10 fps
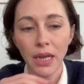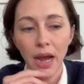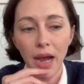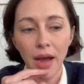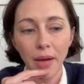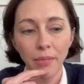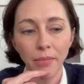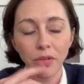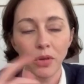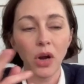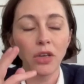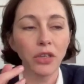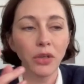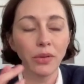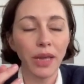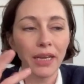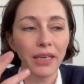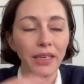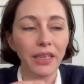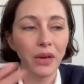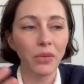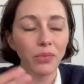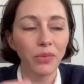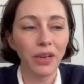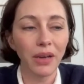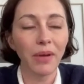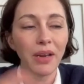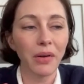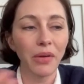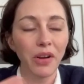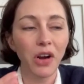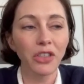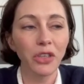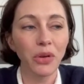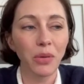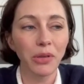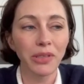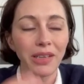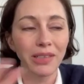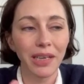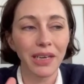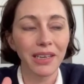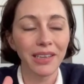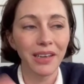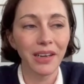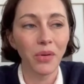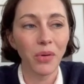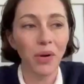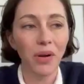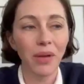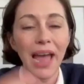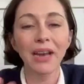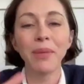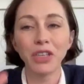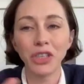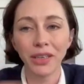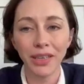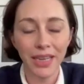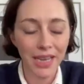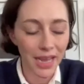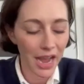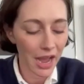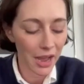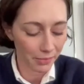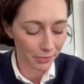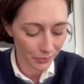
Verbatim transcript: Um, so cartoon like you know I don't cartoon almost sounds like a, a, a animation. Um,